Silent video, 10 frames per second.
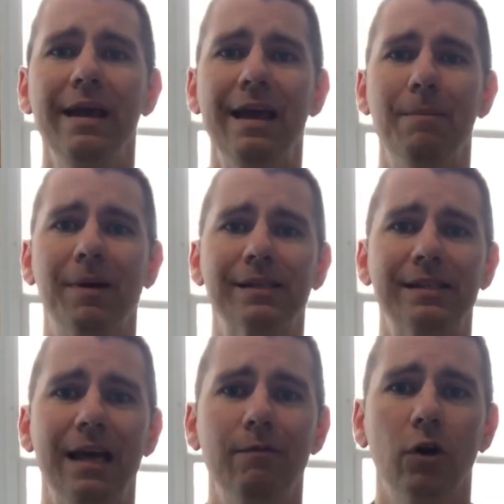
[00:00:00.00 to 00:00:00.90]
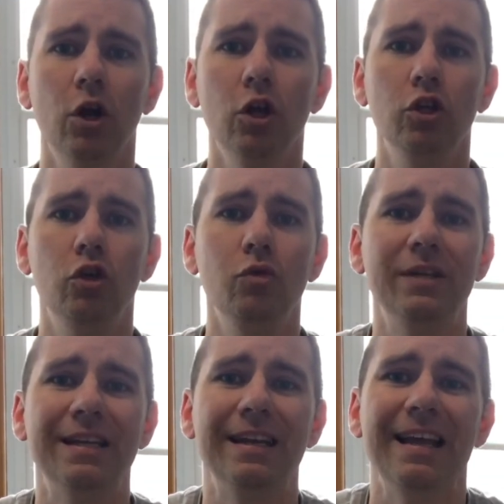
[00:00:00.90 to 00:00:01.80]
and my Savior, you
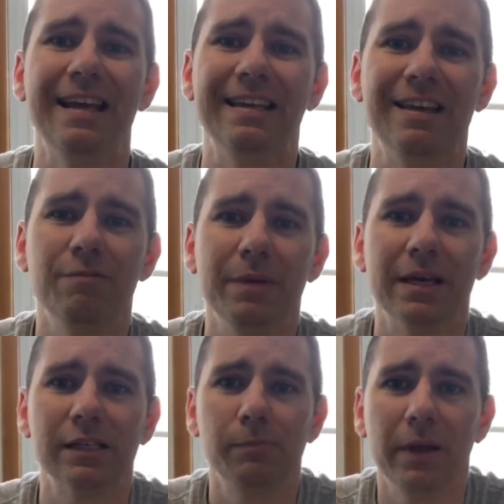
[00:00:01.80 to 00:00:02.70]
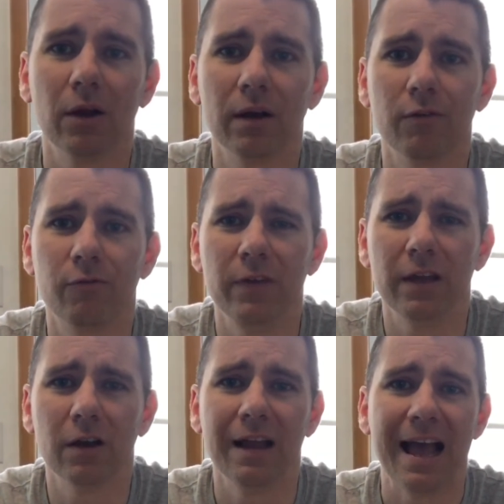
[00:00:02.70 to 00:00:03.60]
didn't give me a spirit of
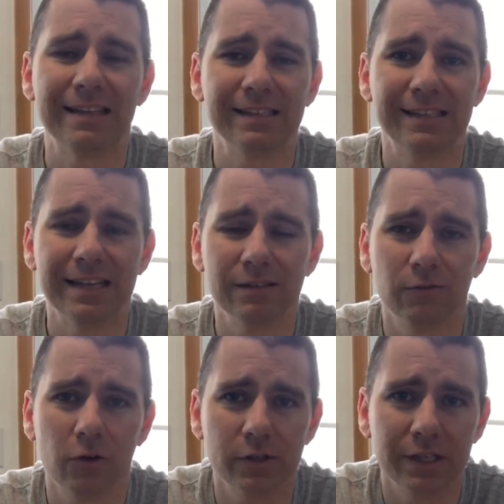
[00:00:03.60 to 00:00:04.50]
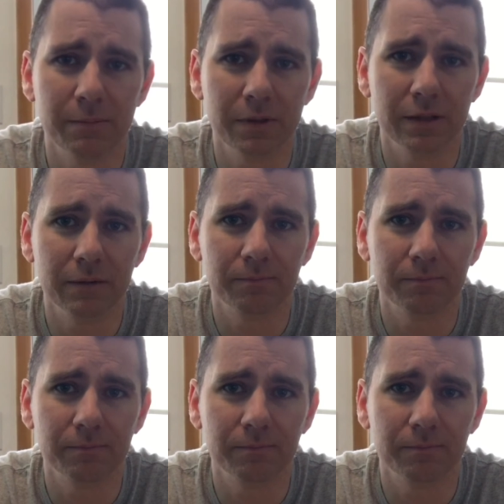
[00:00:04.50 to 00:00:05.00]
fear, as it says in 1 Timothy.